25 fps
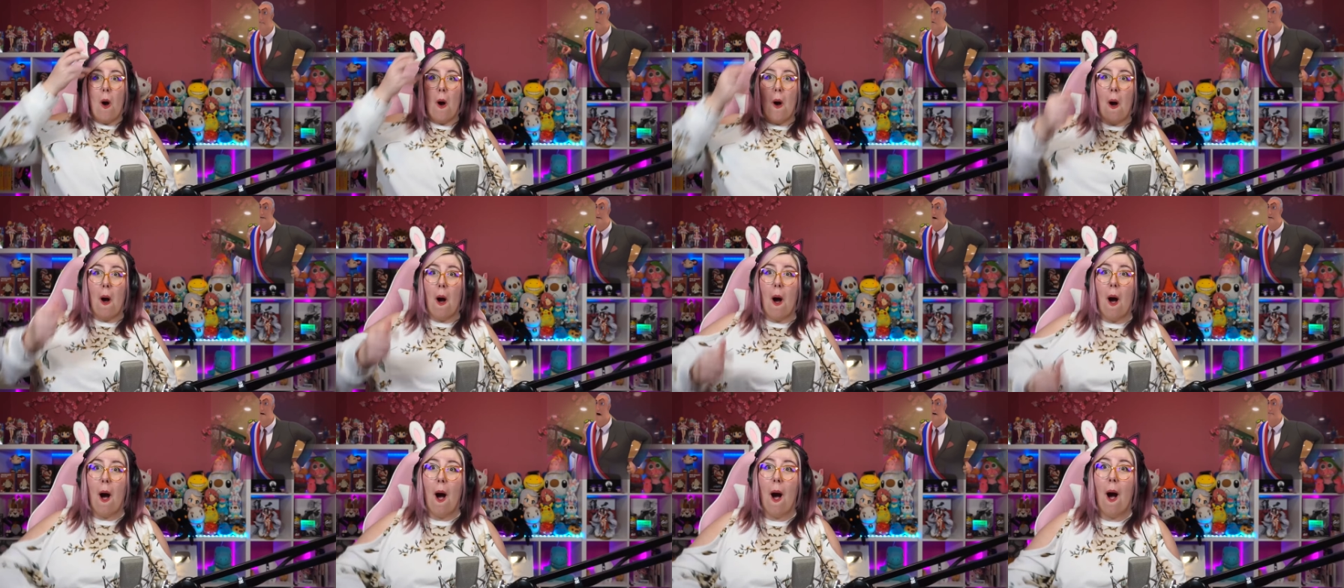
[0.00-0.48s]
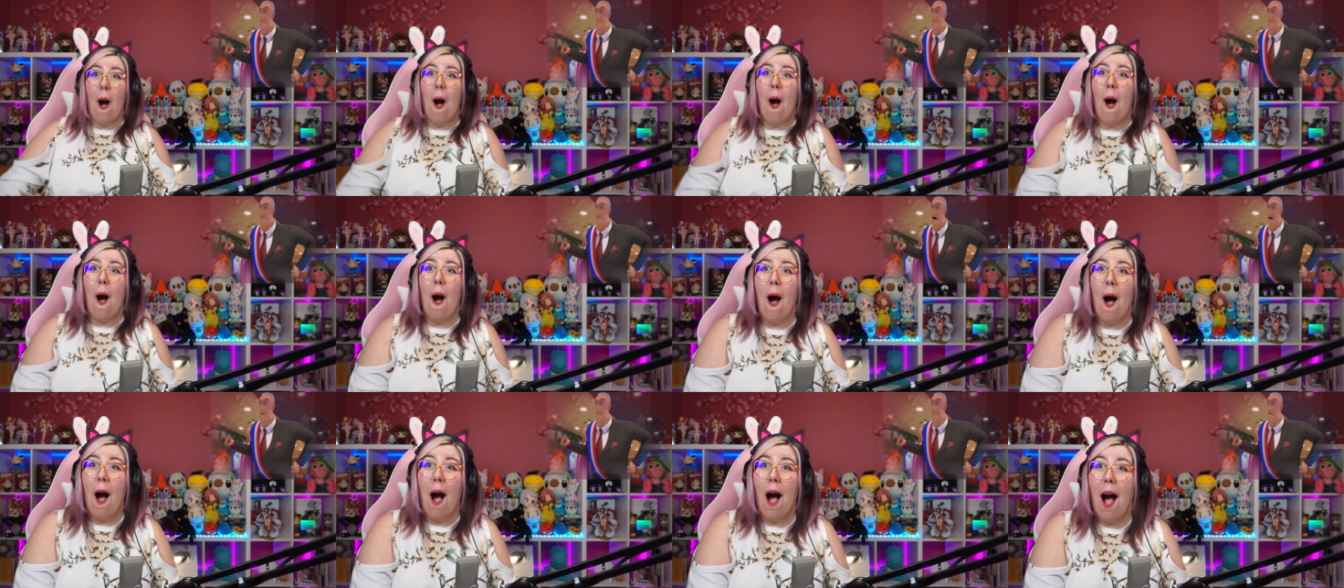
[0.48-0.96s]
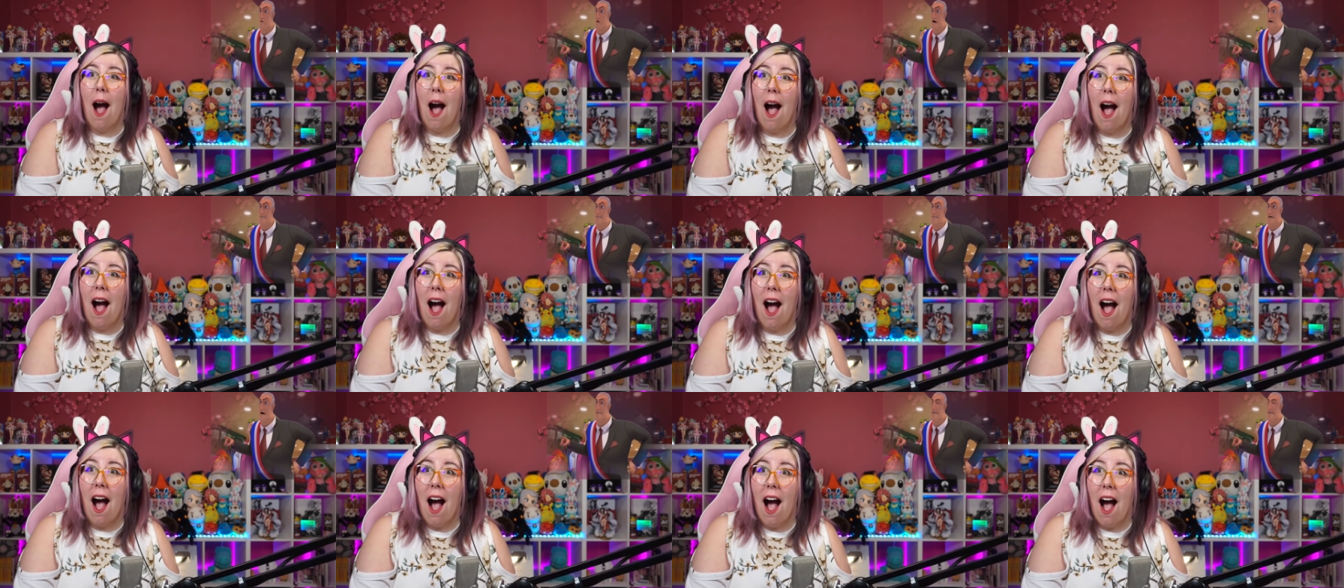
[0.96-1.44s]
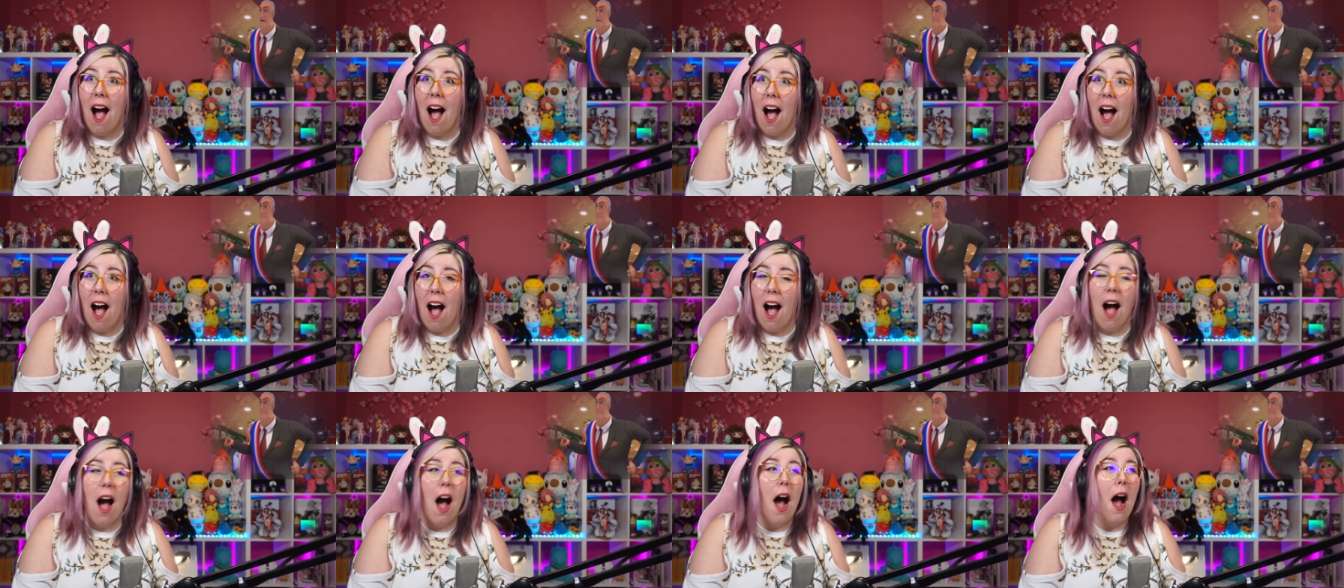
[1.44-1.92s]
you can't ask me to hurt your sister.
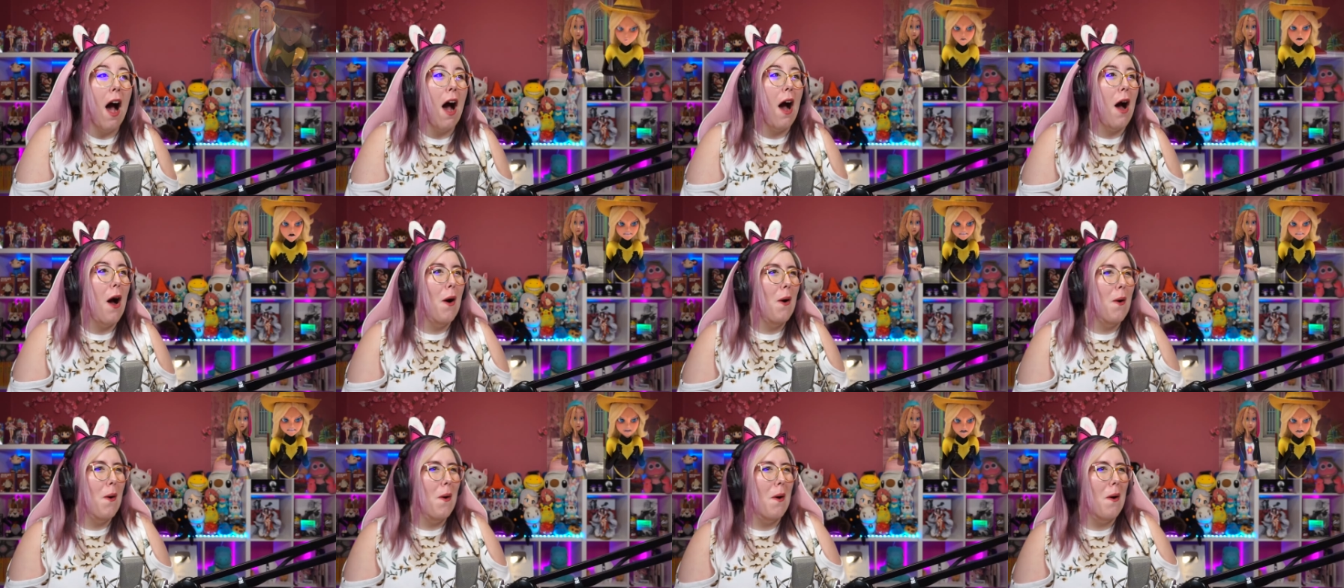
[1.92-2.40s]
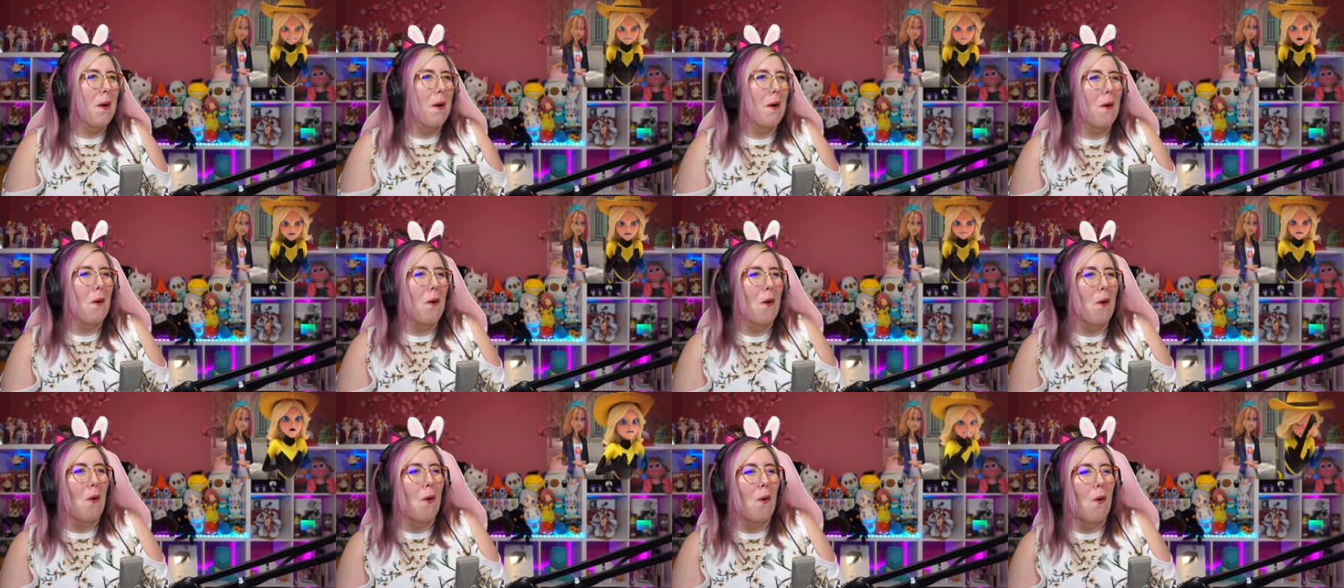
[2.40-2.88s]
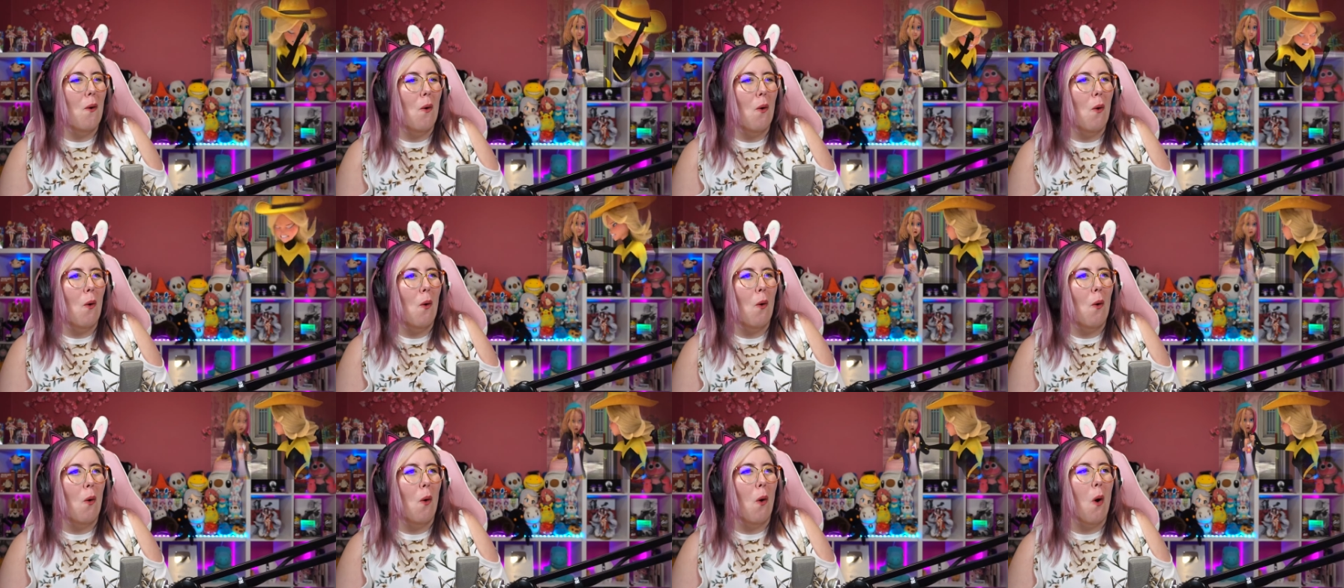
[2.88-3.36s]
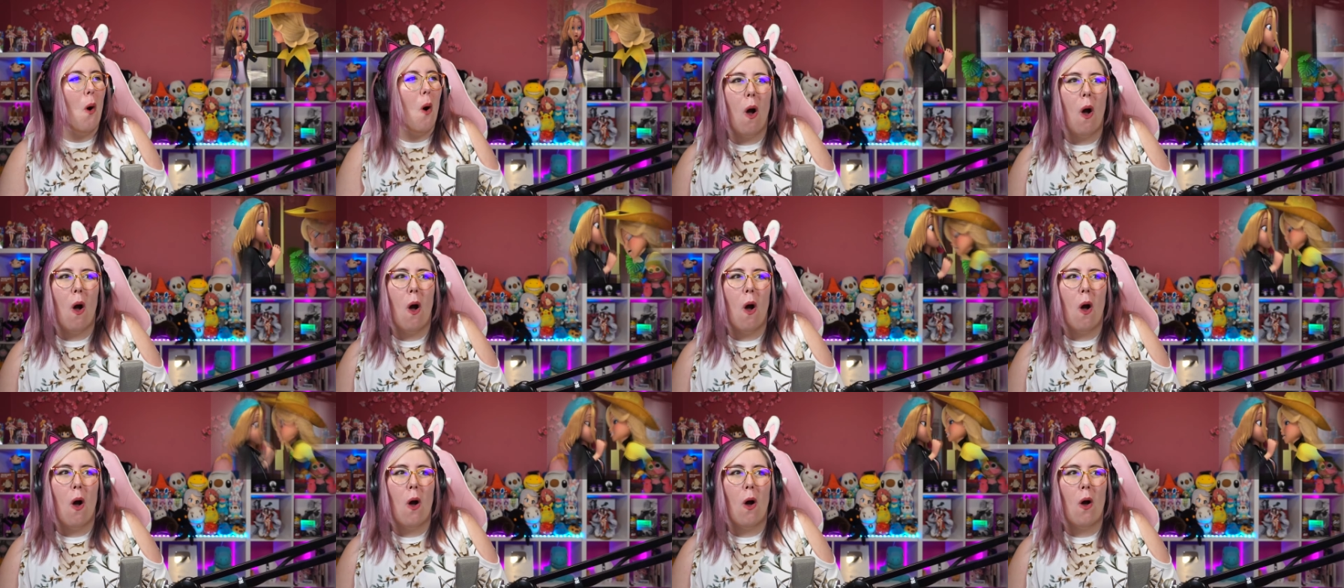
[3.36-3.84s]
Don't call her that!
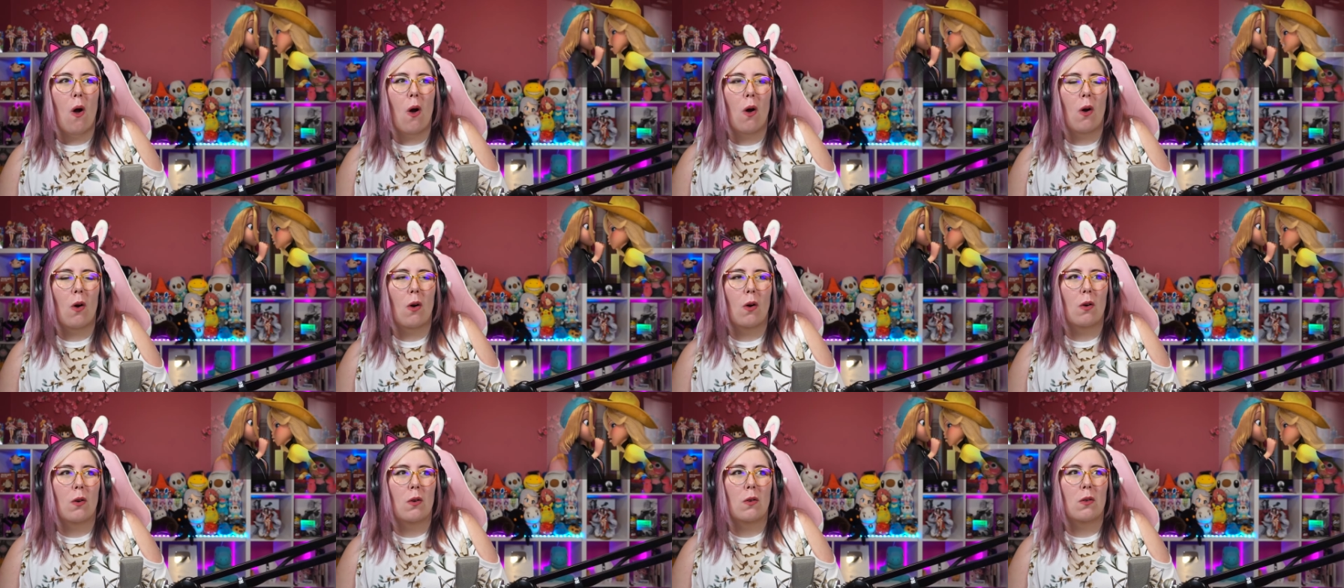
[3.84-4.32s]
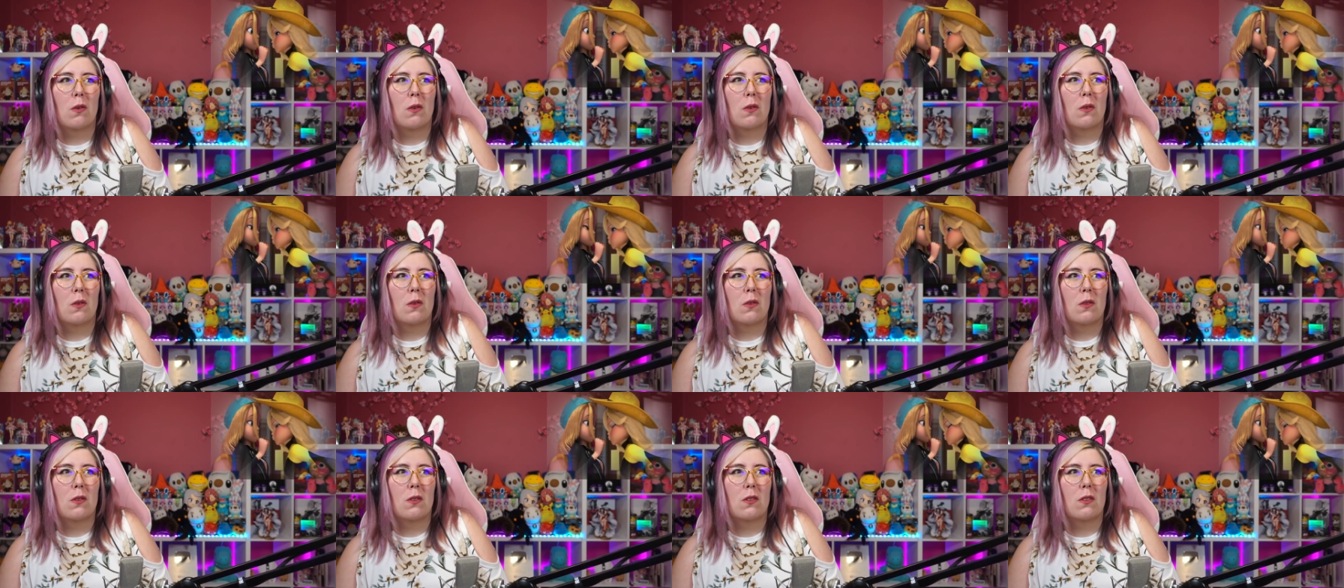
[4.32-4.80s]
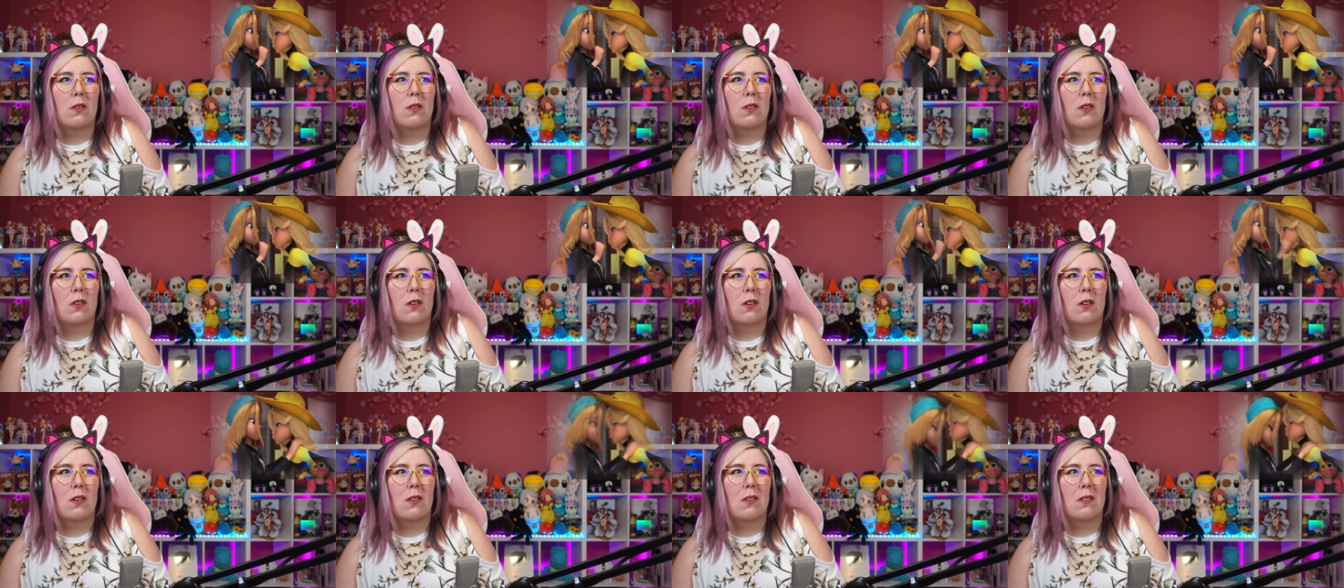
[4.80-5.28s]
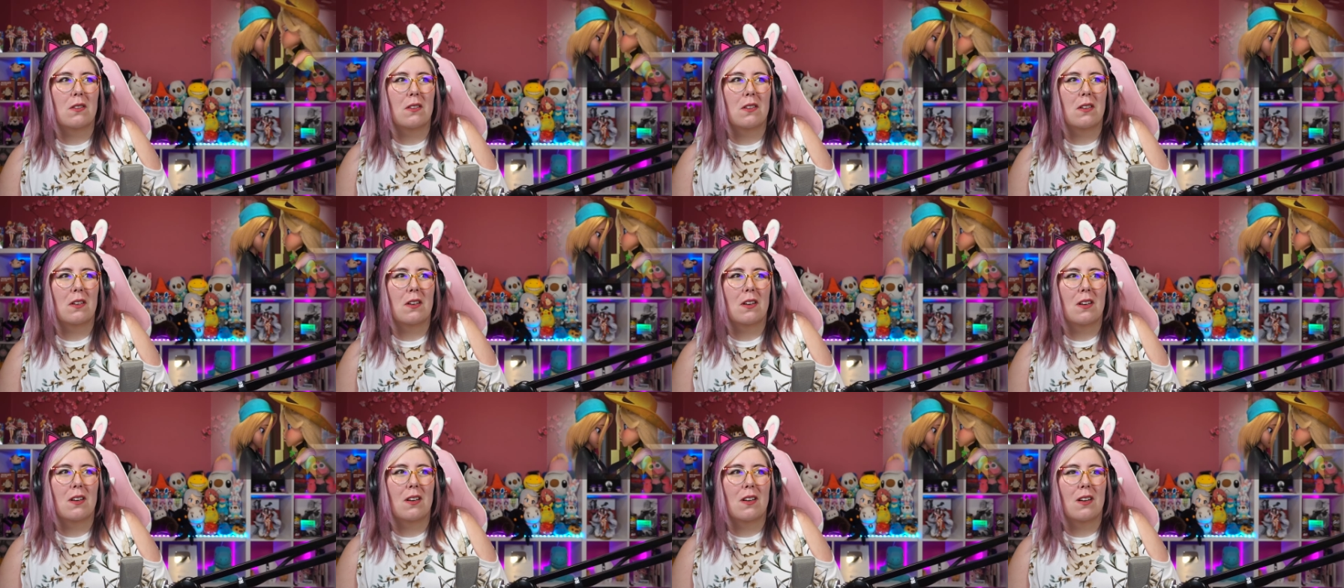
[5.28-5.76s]
I hate you!
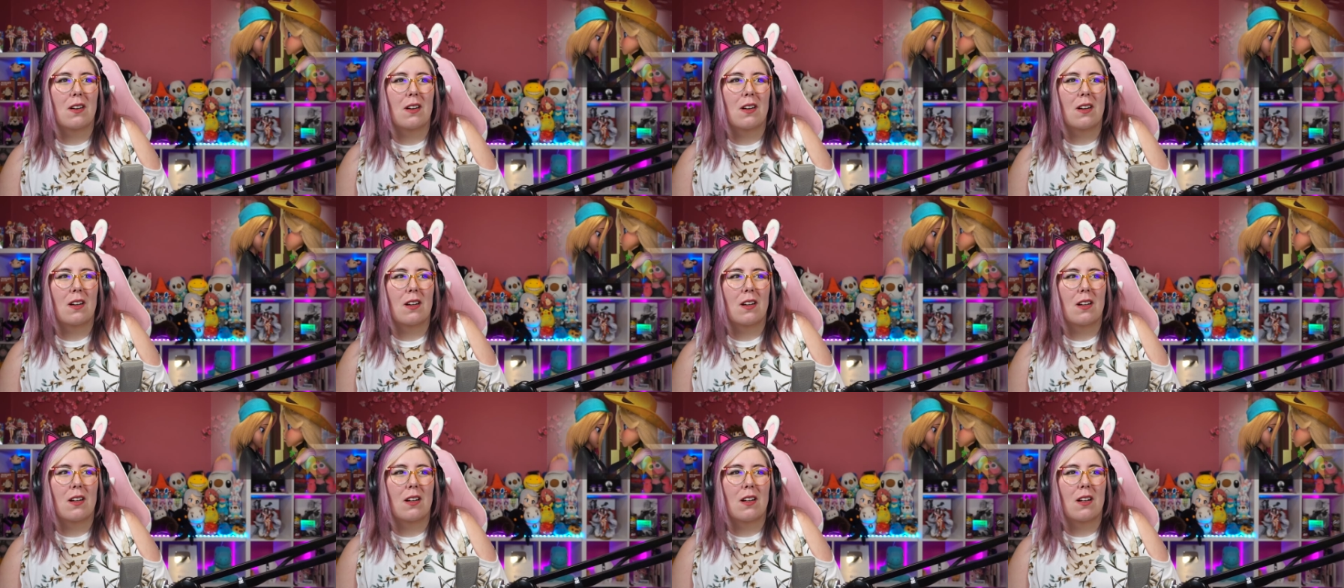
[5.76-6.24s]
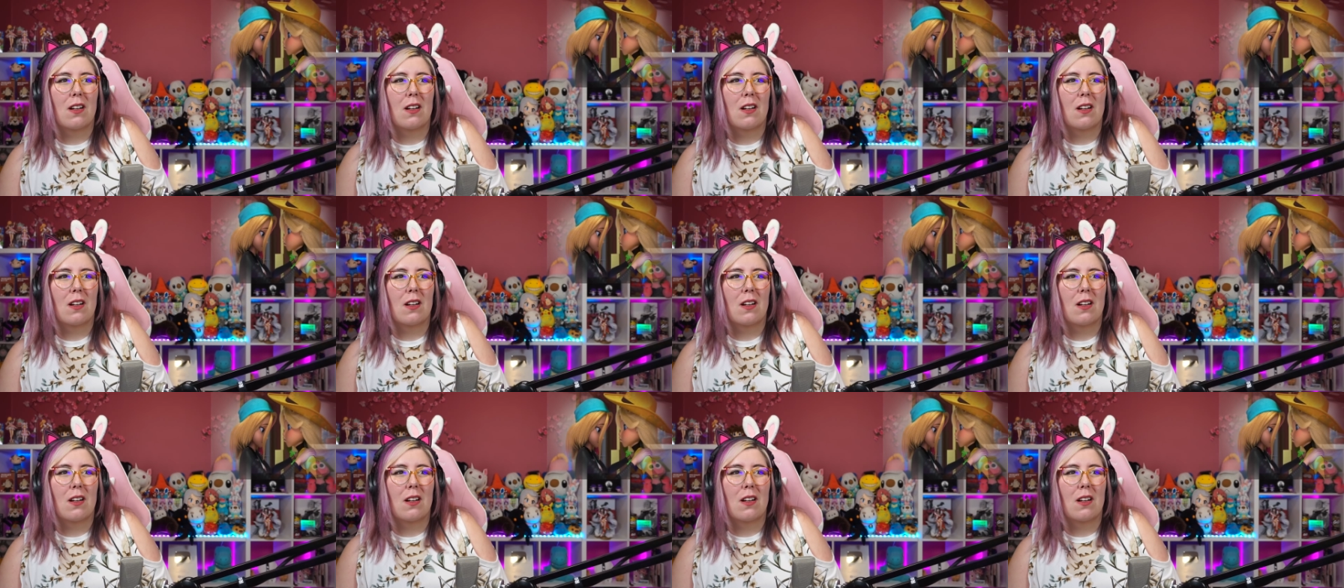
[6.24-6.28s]
You may hate